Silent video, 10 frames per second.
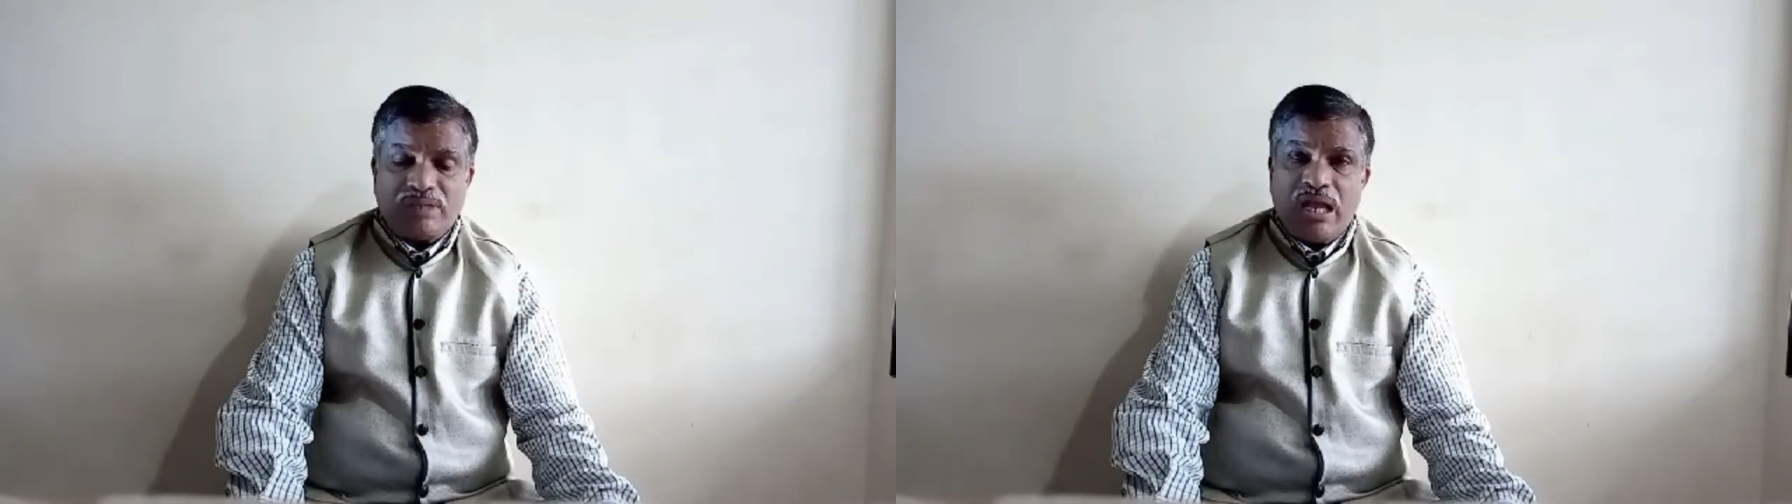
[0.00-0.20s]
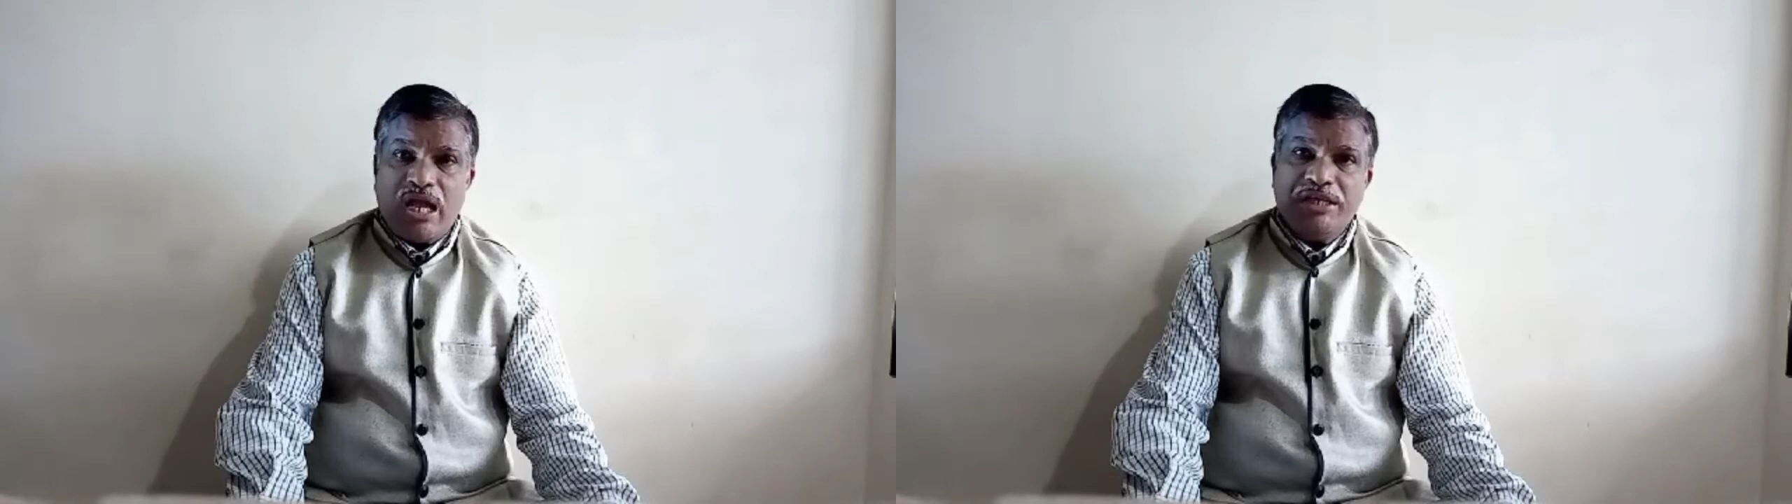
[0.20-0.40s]

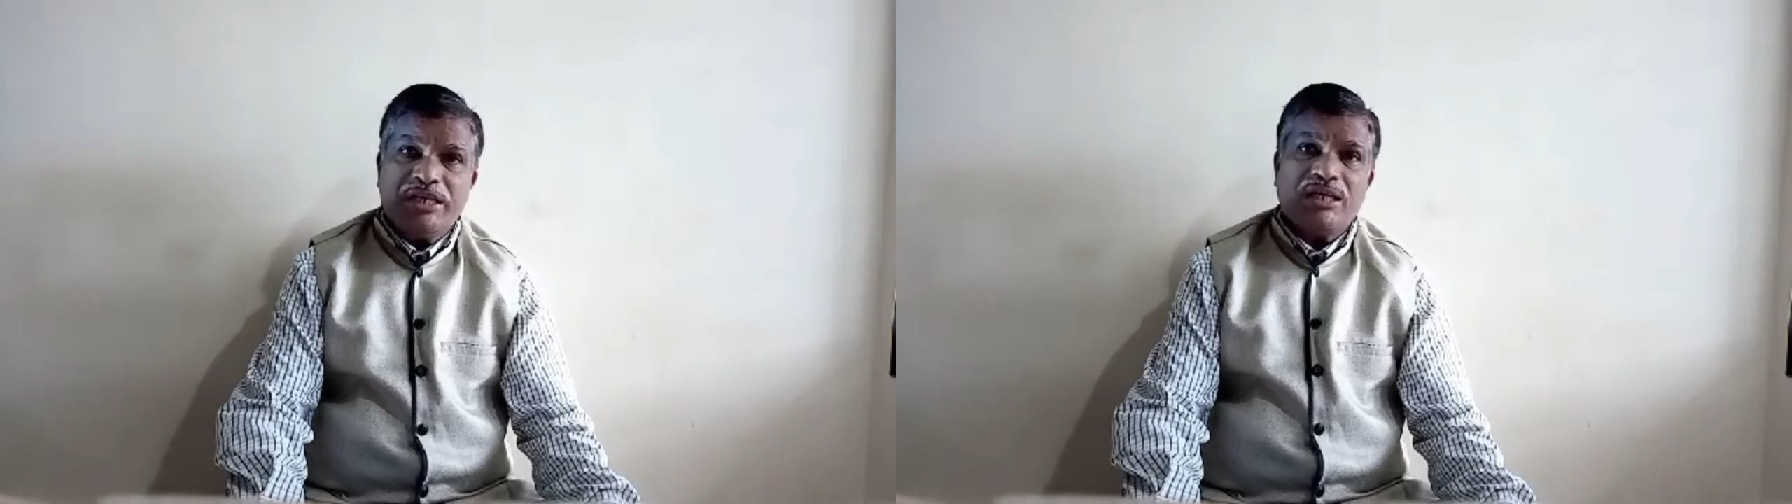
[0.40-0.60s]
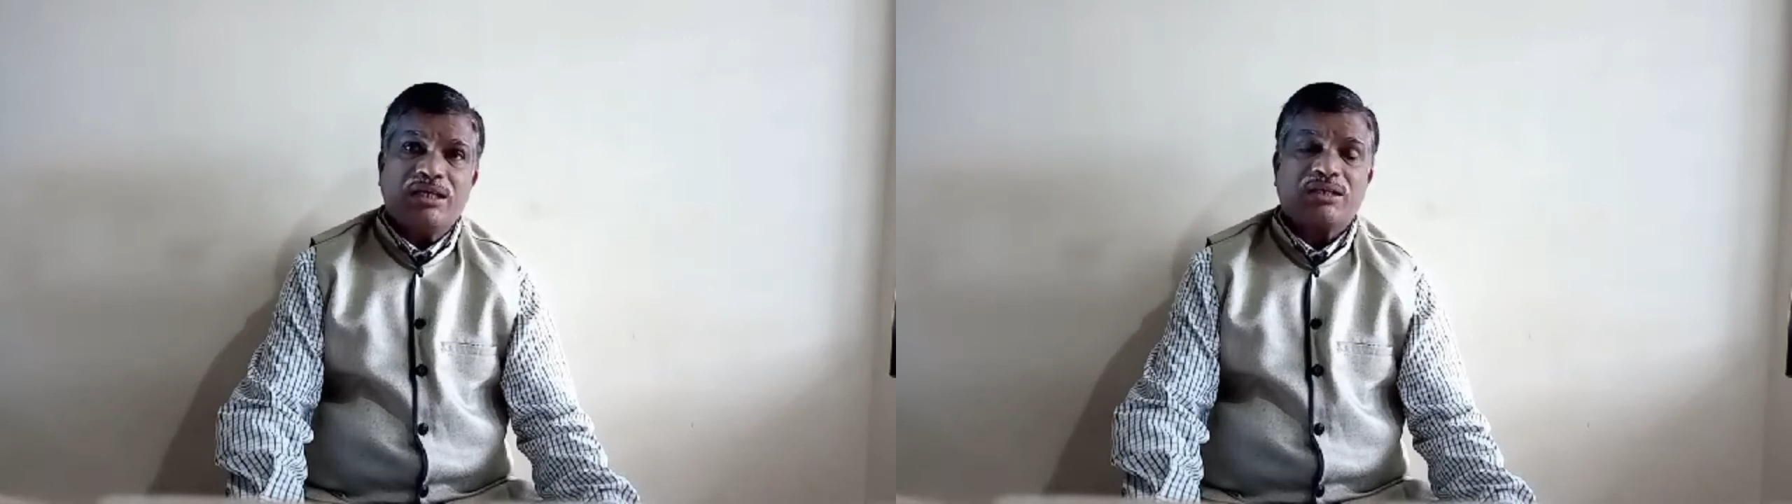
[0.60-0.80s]

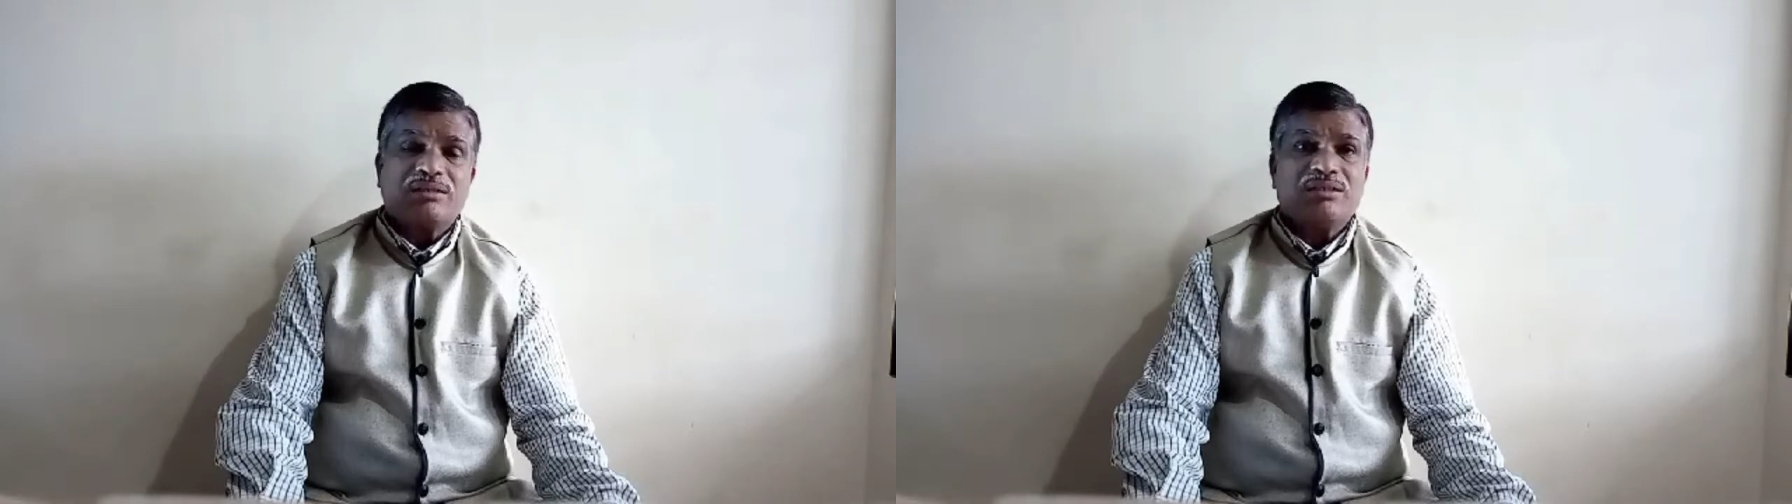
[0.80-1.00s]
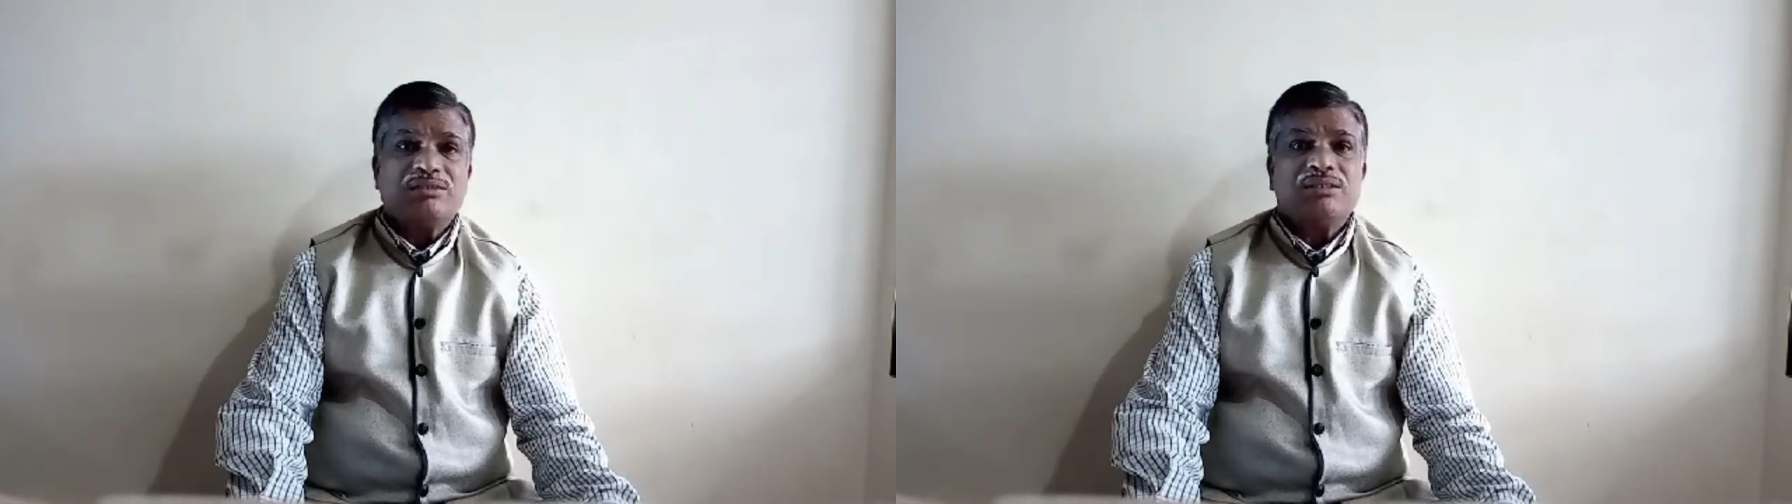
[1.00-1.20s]
ionic
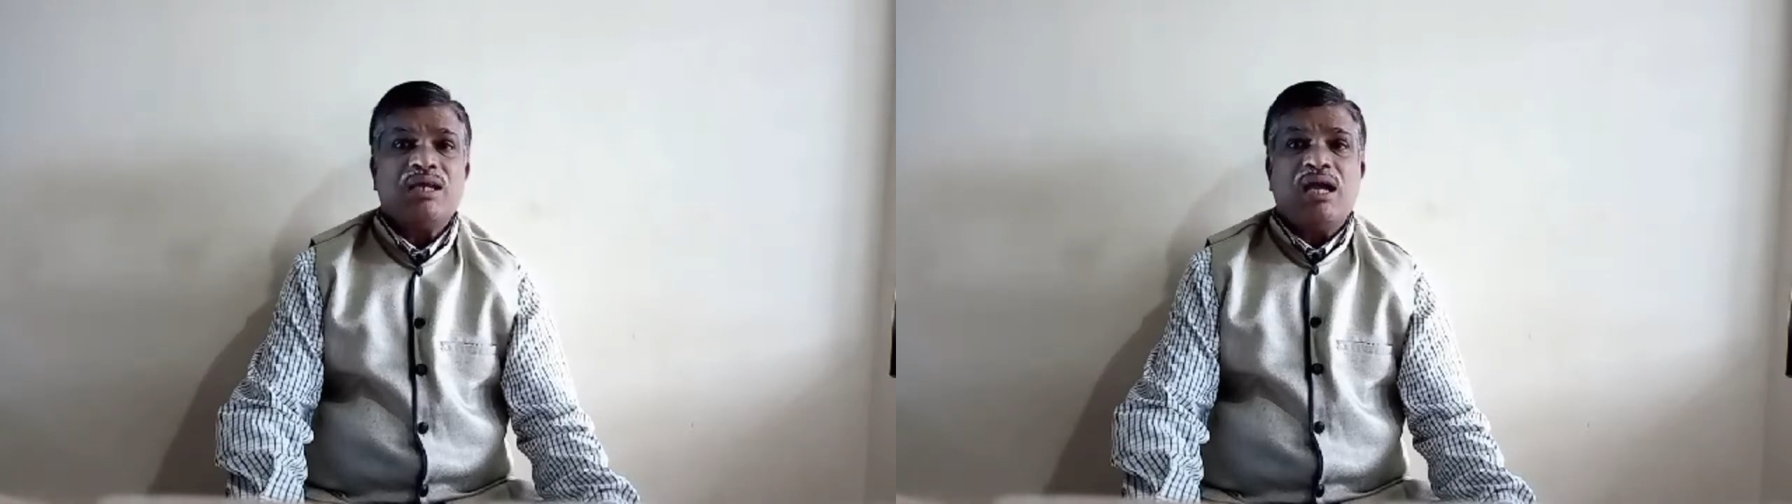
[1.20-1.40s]
conductance